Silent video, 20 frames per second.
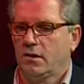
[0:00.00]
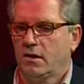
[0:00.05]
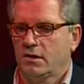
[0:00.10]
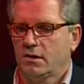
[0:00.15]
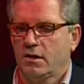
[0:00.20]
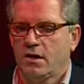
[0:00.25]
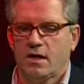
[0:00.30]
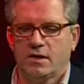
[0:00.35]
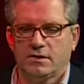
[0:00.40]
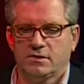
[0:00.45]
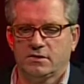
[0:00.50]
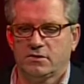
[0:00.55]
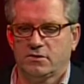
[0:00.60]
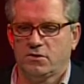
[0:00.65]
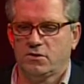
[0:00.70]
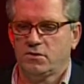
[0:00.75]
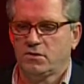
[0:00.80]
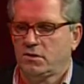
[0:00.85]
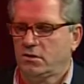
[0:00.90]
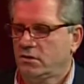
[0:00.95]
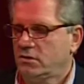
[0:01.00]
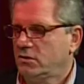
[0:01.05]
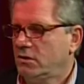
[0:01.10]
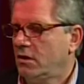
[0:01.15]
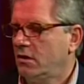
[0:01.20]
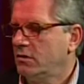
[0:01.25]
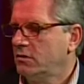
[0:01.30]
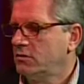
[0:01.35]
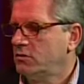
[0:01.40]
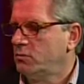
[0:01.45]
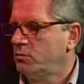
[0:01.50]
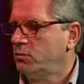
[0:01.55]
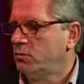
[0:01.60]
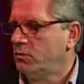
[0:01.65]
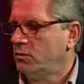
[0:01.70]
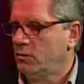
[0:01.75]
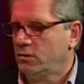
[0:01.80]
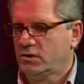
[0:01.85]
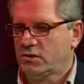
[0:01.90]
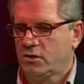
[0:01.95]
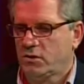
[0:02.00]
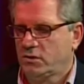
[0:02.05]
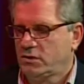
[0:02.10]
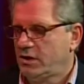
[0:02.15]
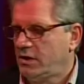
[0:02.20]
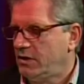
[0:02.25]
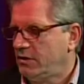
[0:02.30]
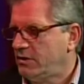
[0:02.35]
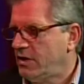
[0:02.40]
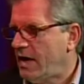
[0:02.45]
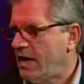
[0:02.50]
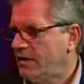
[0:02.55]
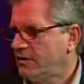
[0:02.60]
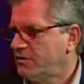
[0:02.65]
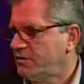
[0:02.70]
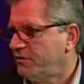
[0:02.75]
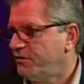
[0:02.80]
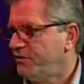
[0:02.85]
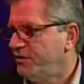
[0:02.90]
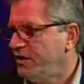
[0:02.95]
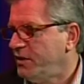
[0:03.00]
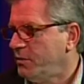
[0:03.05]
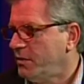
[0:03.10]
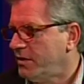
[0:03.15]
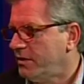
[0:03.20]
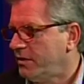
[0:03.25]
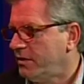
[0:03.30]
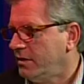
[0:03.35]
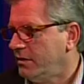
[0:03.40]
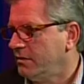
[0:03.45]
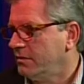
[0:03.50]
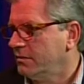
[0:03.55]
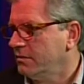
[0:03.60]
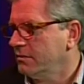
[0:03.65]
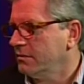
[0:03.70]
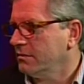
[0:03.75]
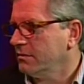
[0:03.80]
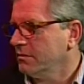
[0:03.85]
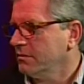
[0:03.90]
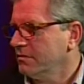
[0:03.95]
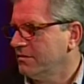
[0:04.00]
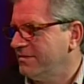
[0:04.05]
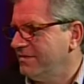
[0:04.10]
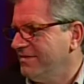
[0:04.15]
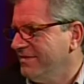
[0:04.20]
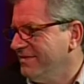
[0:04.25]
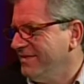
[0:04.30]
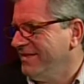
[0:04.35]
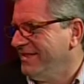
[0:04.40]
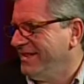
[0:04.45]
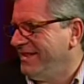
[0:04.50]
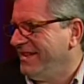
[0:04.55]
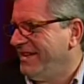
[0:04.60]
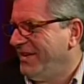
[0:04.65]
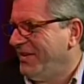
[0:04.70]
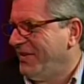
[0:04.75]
unconstitutional as long as you associate a tax or fee with it. You know